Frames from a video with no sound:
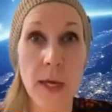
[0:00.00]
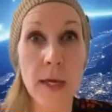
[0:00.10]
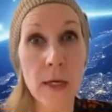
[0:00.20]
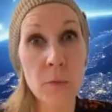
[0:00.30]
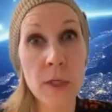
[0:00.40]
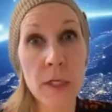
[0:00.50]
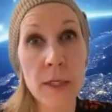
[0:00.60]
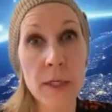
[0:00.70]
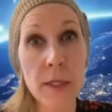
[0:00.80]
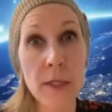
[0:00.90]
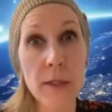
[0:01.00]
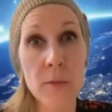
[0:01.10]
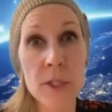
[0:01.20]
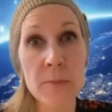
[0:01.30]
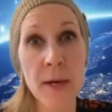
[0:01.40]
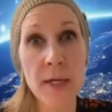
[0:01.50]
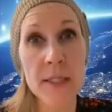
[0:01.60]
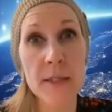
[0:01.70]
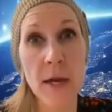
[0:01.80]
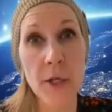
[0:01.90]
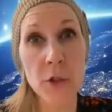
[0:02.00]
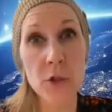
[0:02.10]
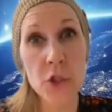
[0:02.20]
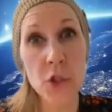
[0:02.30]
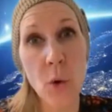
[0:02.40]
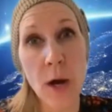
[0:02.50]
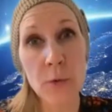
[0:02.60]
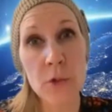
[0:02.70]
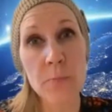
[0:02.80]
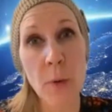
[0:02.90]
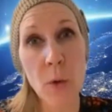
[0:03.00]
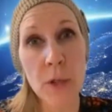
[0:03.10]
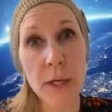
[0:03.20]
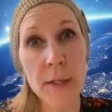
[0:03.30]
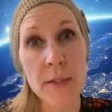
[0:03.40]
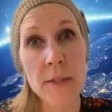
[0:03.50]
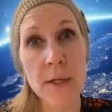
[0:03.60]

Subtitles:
And I really respect that you're so outspoken.